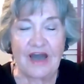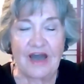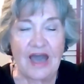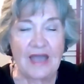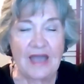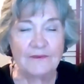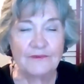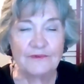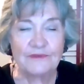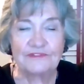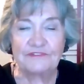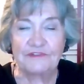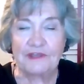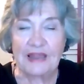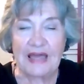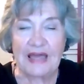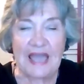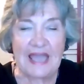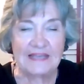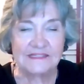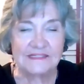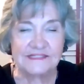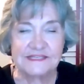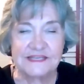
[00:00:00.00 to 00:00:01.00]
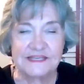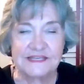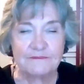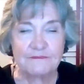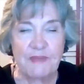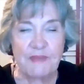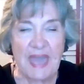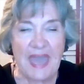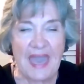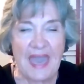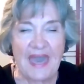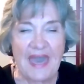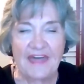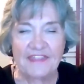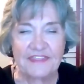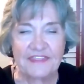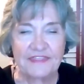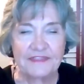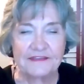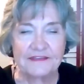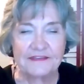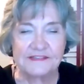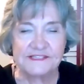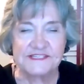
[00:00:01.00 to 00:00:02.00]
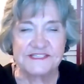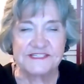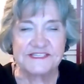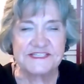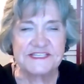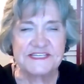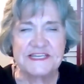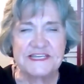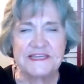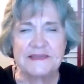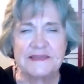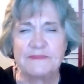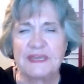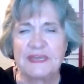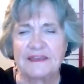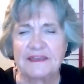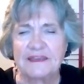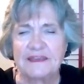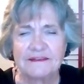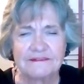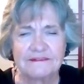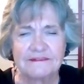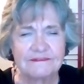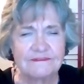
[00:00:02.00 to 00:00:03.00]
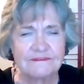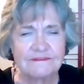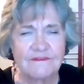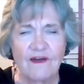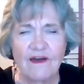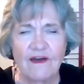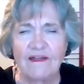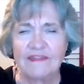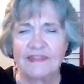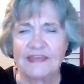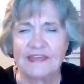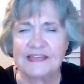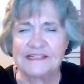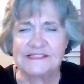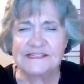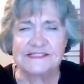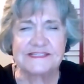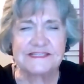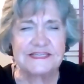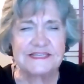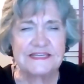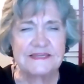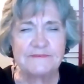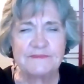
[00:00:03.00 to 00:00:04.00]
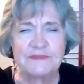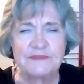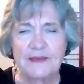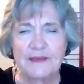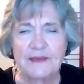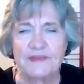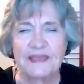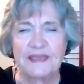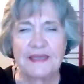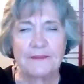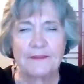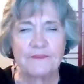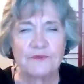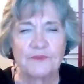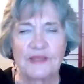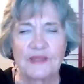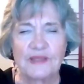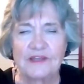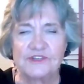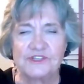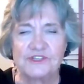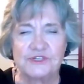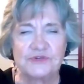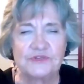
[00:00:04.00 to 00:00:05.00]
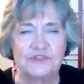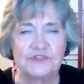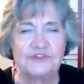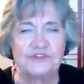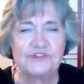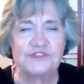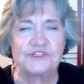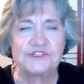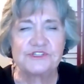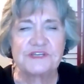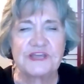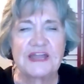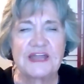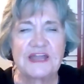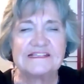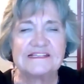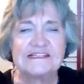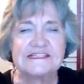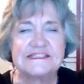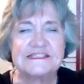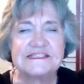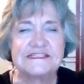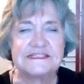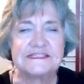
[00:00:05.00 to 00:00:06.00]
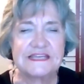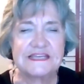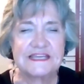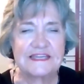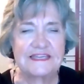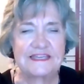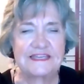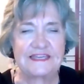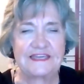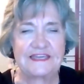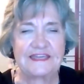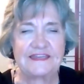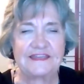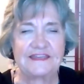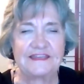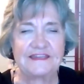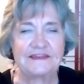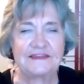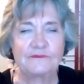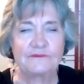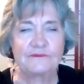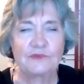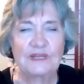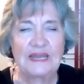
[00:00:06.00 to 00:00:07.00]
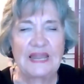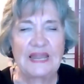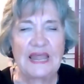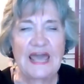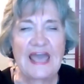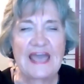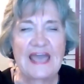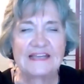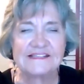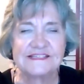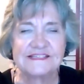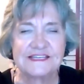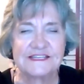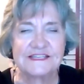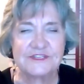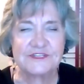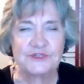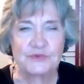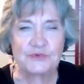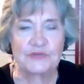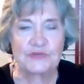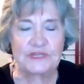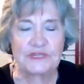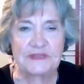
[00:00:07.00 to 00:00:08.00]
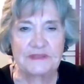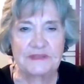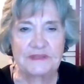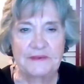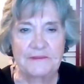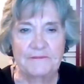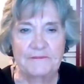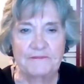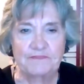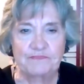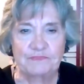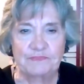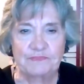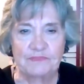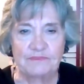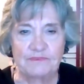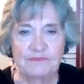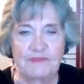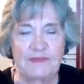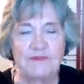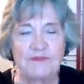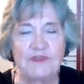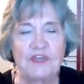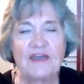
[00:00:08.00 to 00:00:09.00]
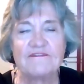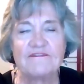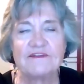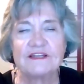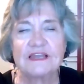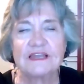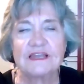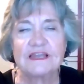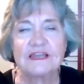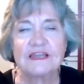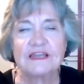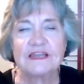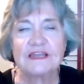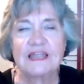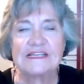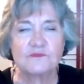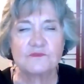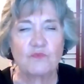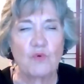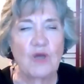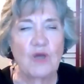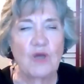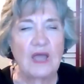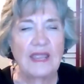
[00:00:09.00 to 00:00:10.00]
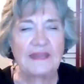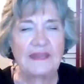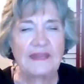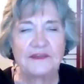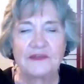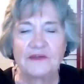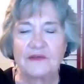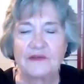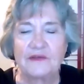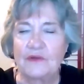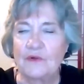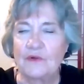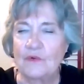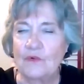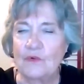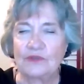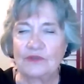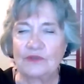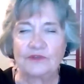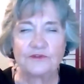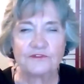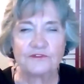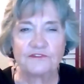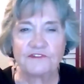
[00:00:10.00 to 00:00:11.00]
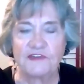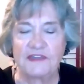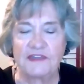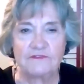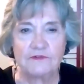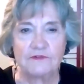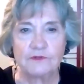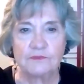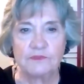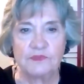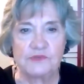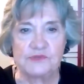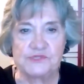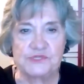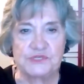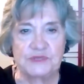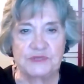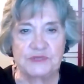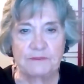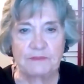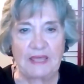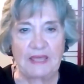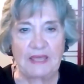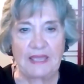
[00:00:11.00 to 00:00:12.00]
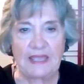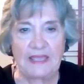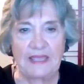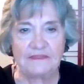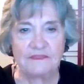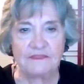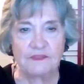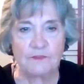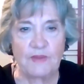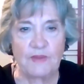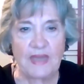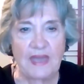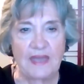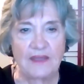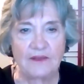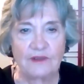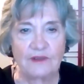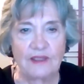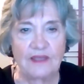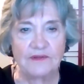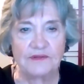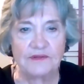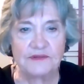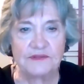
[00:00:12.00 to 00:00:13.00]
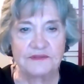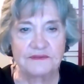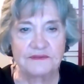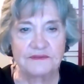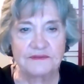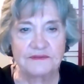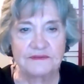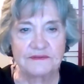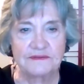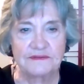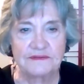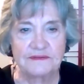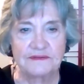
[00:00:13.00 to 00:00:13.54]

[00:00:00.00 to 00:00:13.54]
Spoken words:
A hot, relaxing bath, steaming, all that steam coming up around you, and you just kind of sink in and relax into it. Maybe you have a glass of wine or your favorite music playing in the background.